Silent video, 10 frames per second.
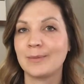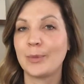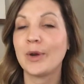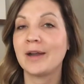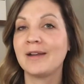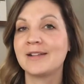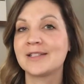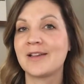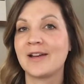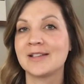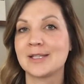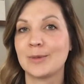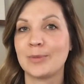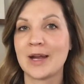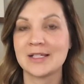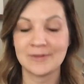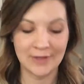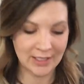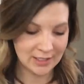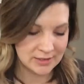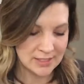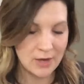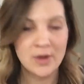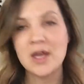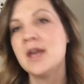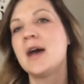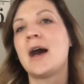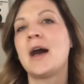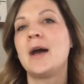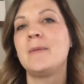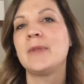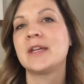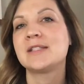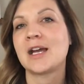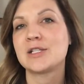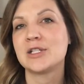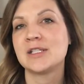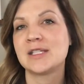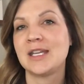born as long as you're breastfeeding. So exogenous